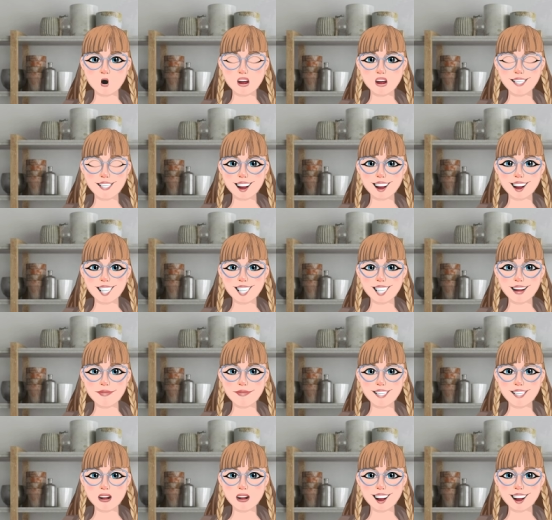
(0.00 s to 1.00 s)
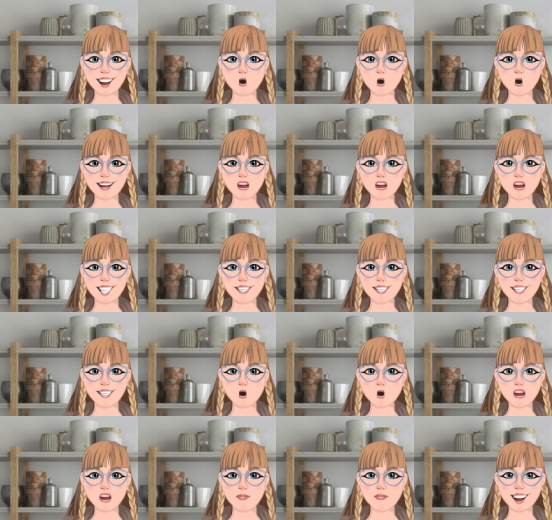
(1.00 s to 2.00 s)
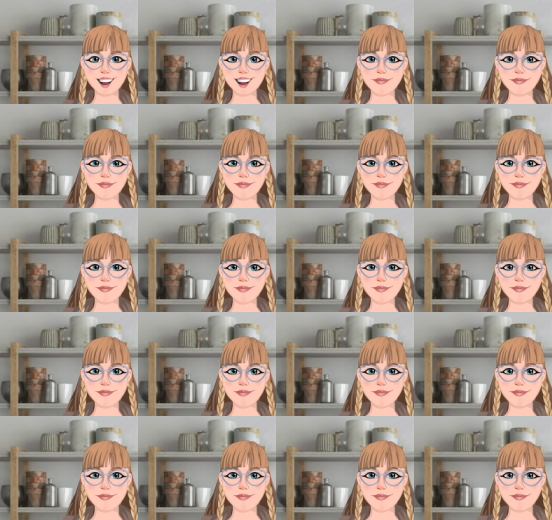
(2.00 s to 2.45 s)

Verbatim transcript: is like a big player in that smell, but